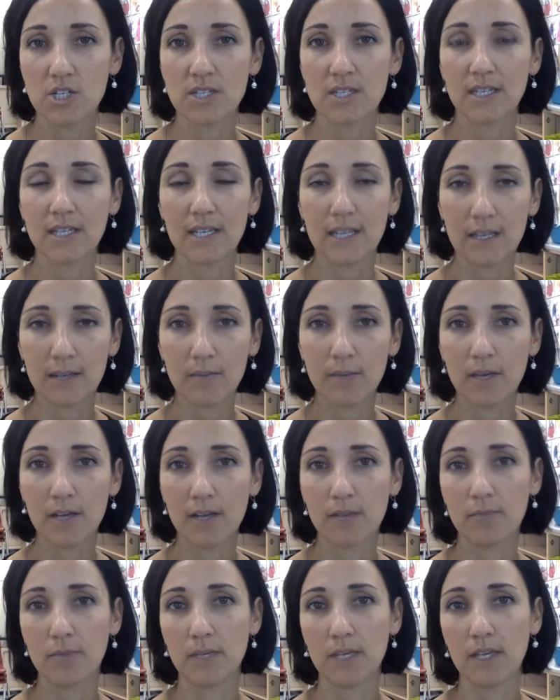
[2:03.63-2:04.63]
just
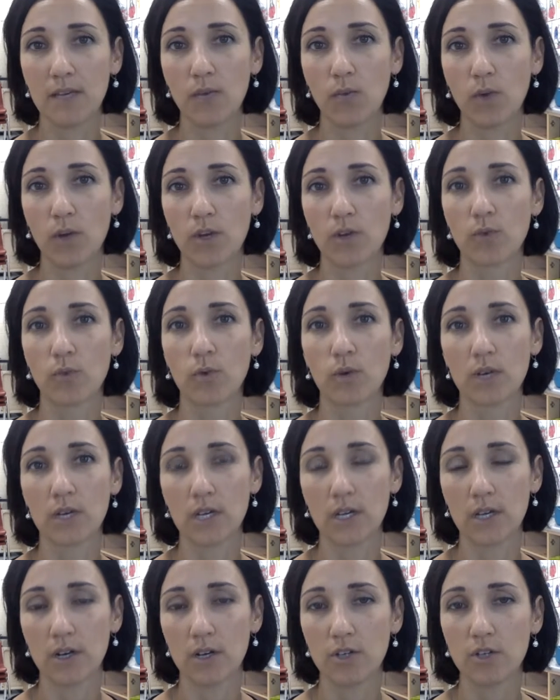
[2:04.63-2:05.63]
email me what you're
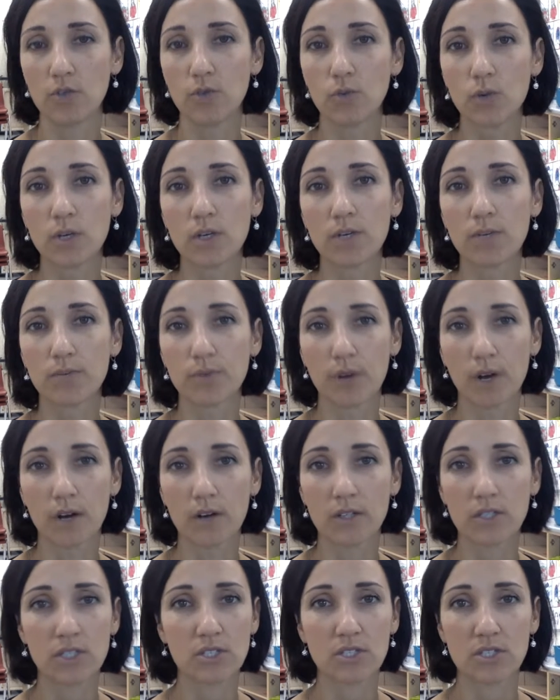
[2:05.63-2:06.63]
working on, your work in
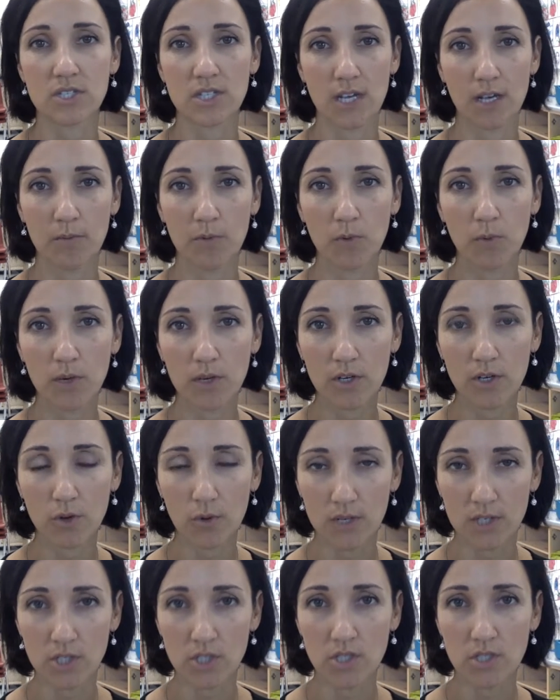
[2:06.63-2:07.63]
progress. Just tell me what your
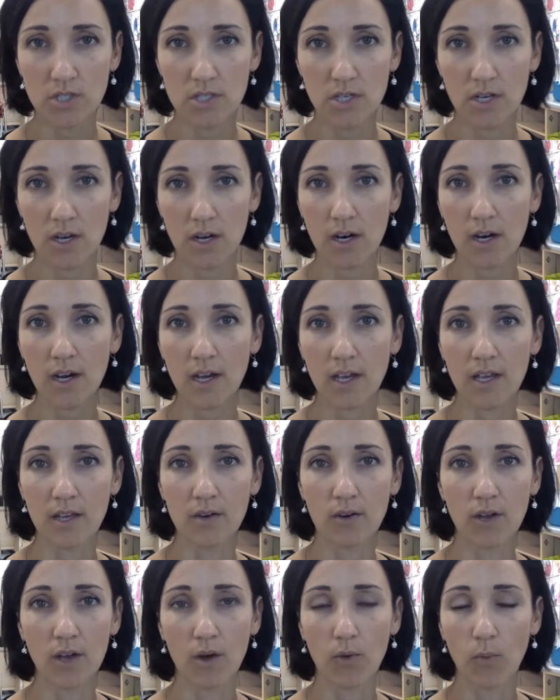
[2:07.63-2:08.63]
questions are
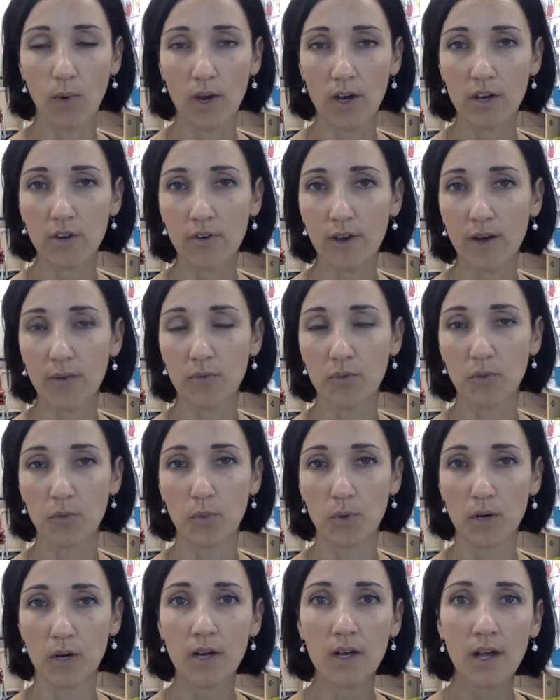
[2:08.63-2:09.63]
and uh, where you're at with the
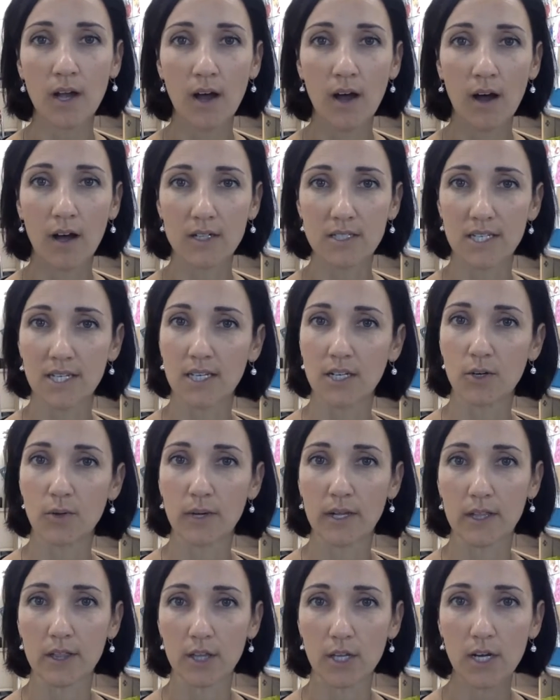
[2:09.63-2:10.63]
work. I'll take a
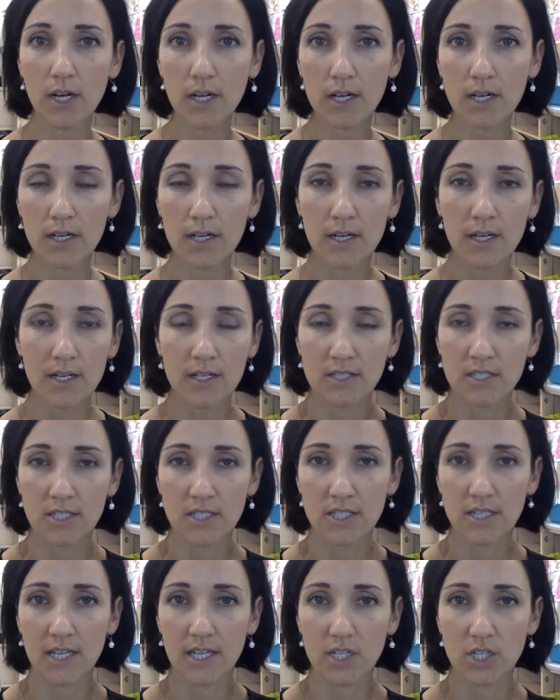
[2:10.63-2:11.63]
quick look
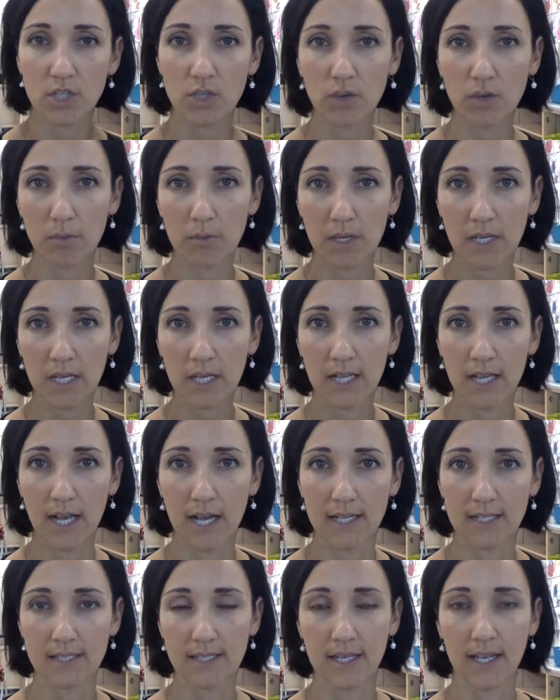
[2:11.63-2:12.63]
just like showing me in
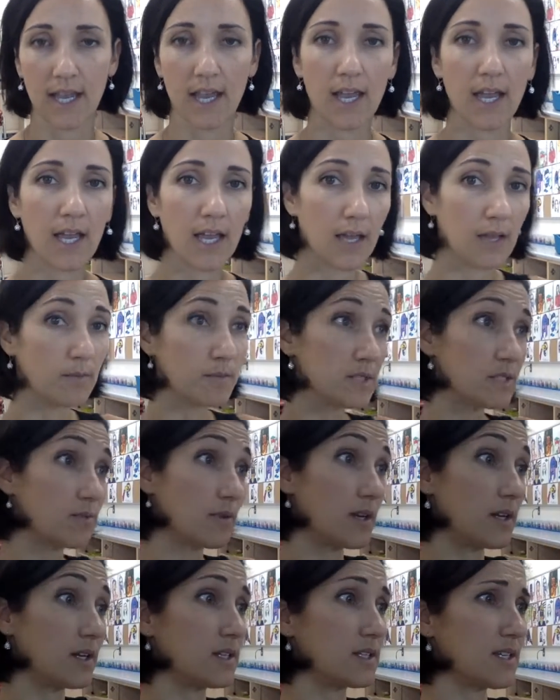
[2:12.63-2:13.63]
class, like, hey, Ms.
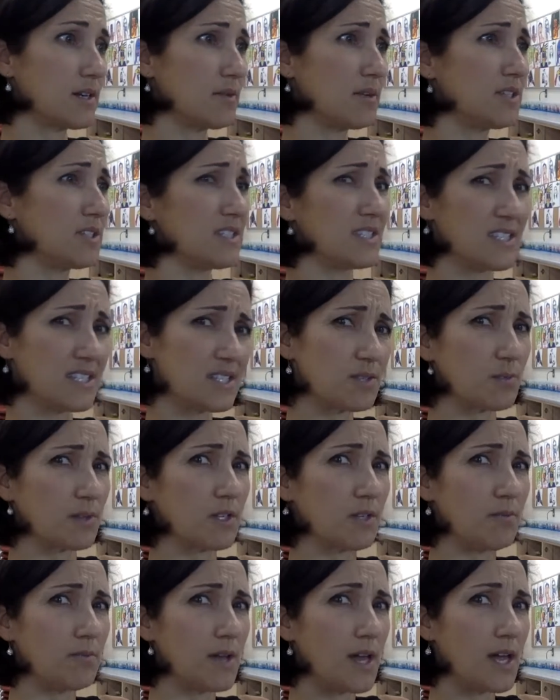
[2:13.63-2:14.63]
Reynolds, how is this what
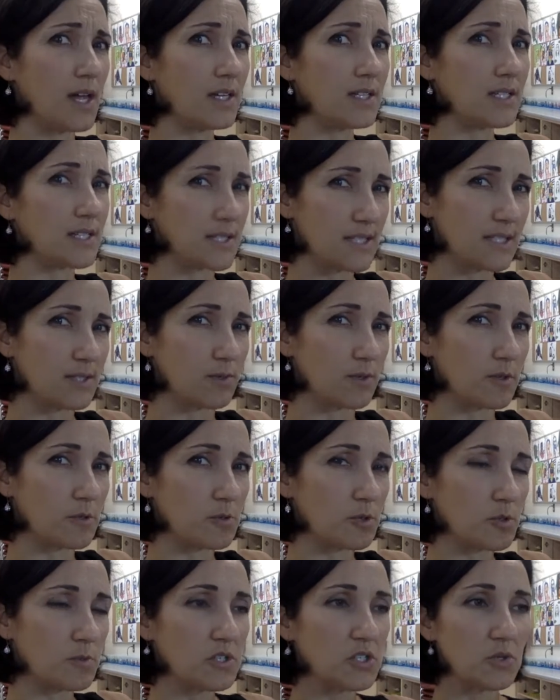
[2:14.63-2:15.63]
you meant? Is this what I'm
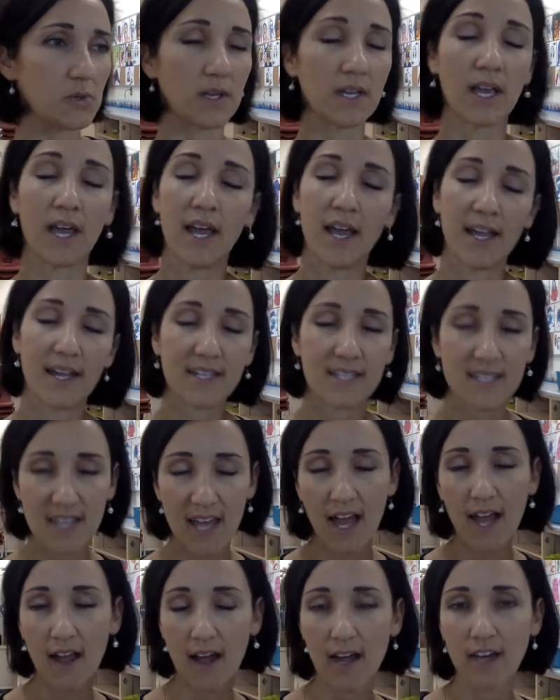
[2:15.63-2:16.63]
supposed to be doing? It's
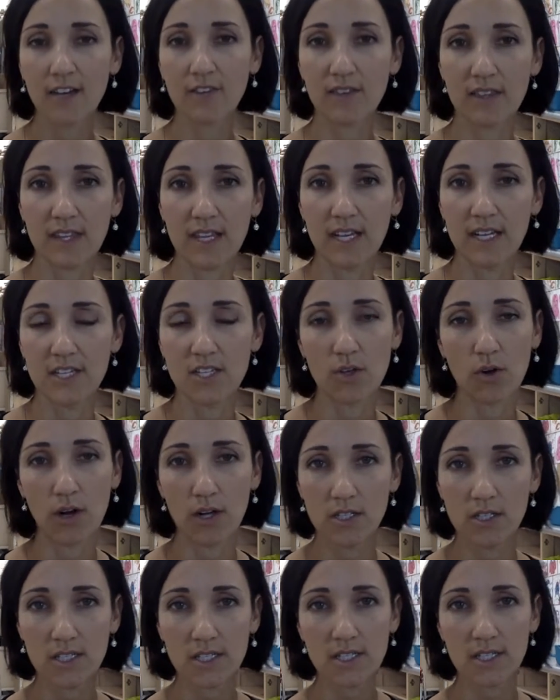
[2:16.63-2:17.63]
that kind of a thing. So
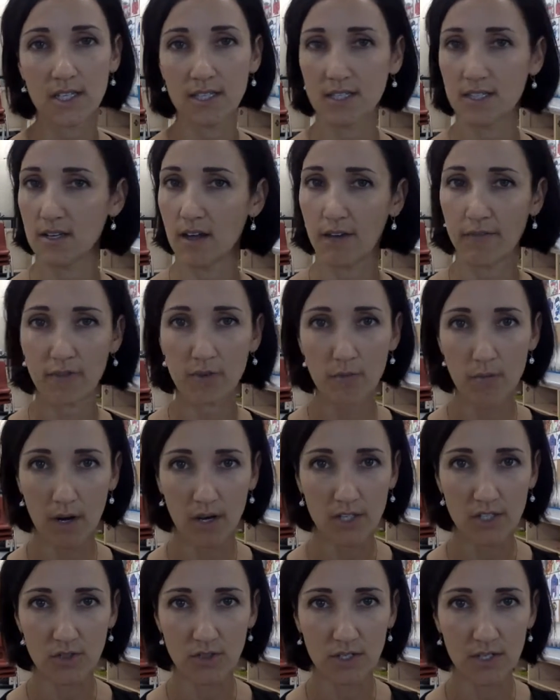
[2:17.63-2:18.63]
I'll just, it's not for
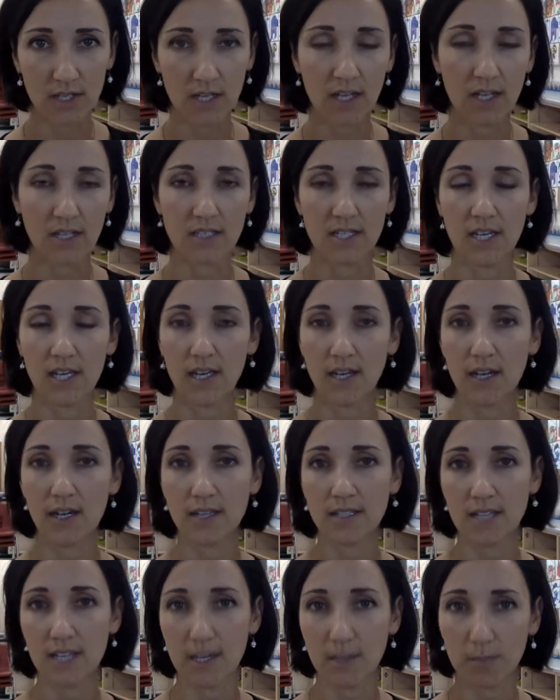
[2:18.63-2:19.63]
marks or anything. I take a
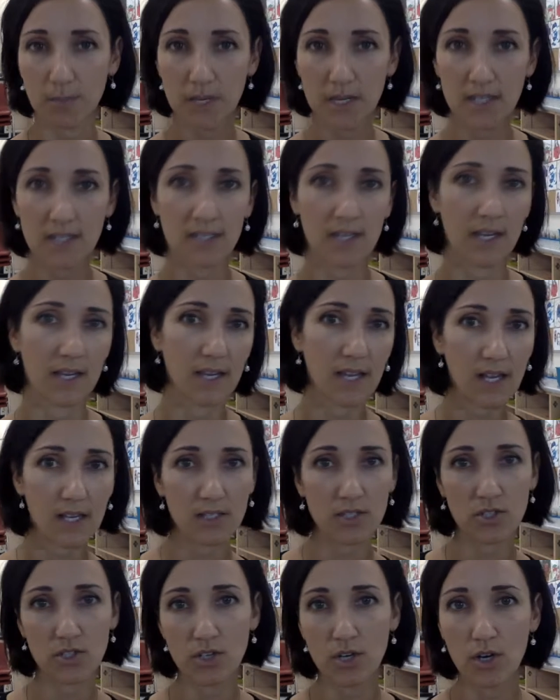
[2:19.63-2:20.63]
take a peek, say
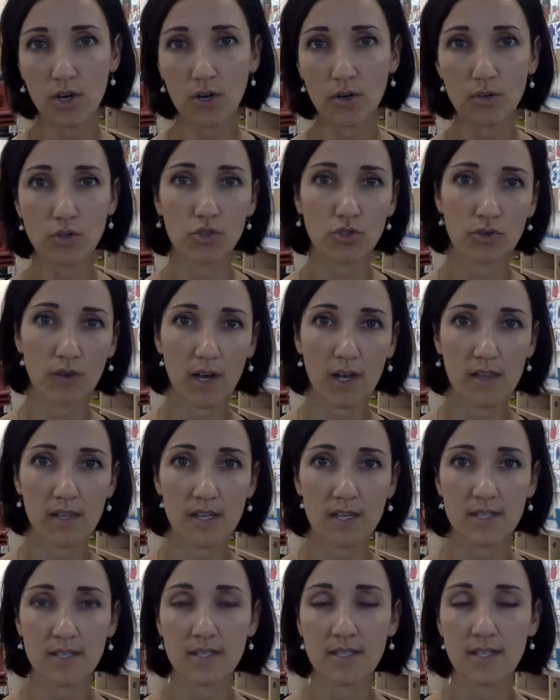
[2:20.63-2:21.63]
yes, no, try
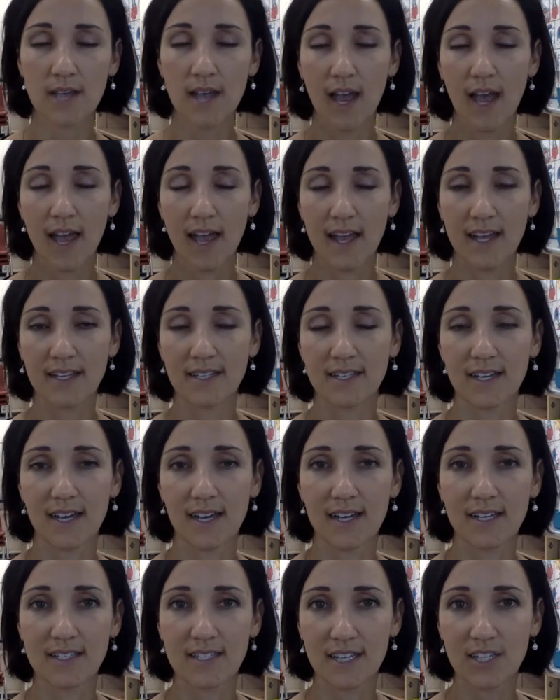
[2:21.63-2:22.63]
this, and uh,
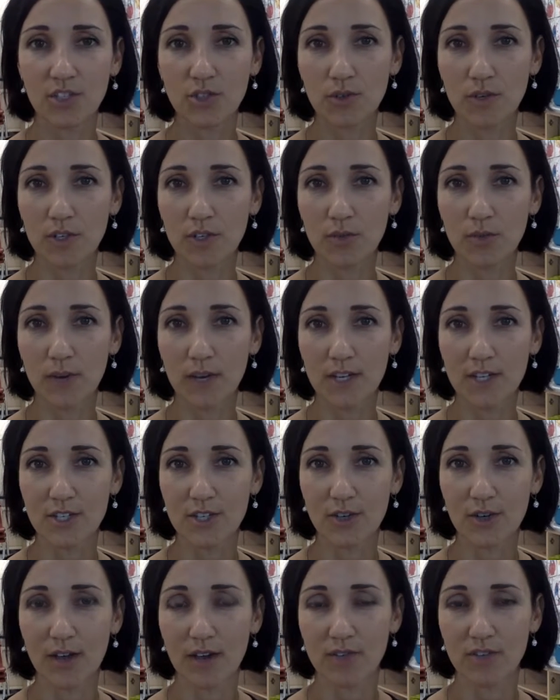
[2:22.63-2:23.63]
and send you on your way
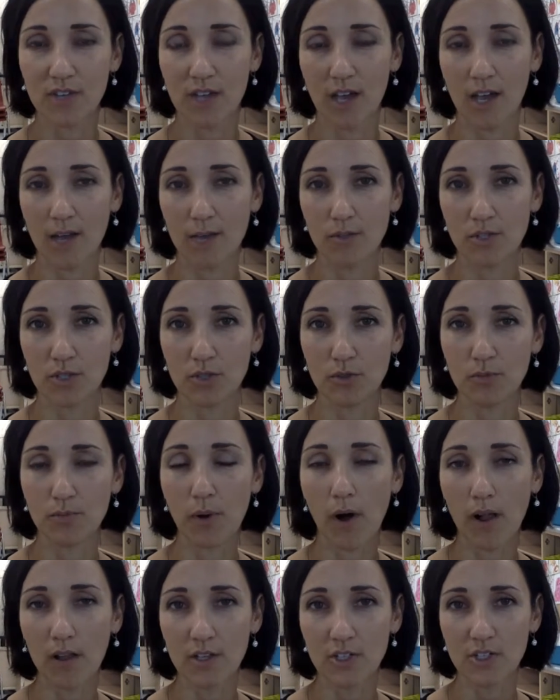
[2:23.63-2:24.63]
so you have time to
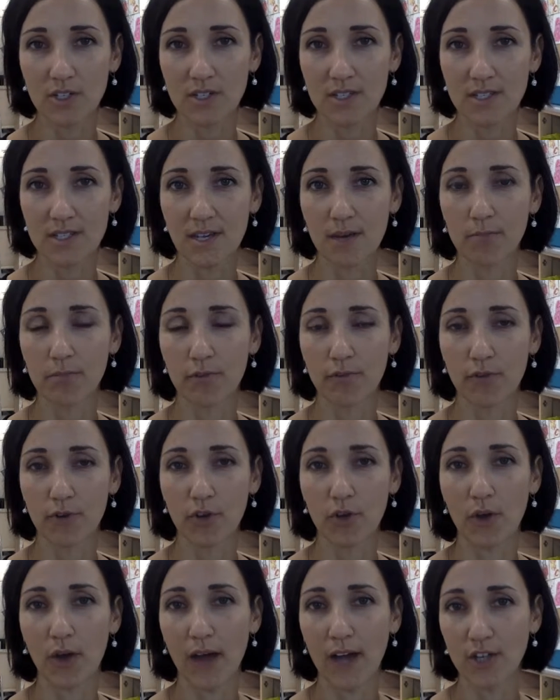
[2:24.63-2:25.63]
polish things up before
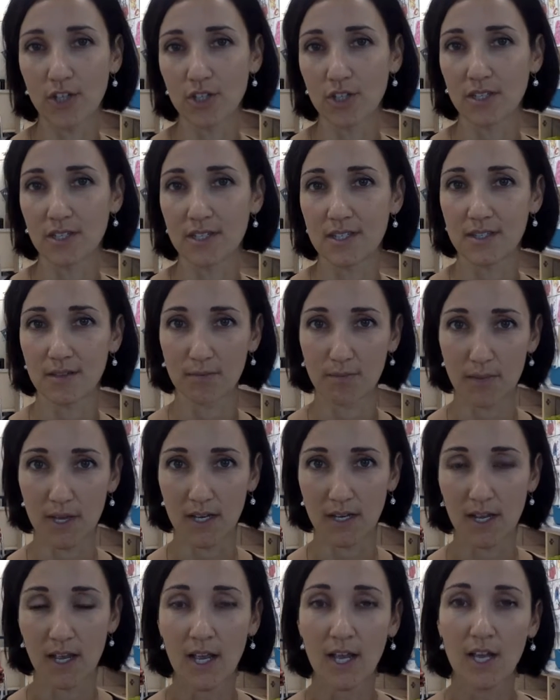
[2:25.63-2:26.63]
you actually submit.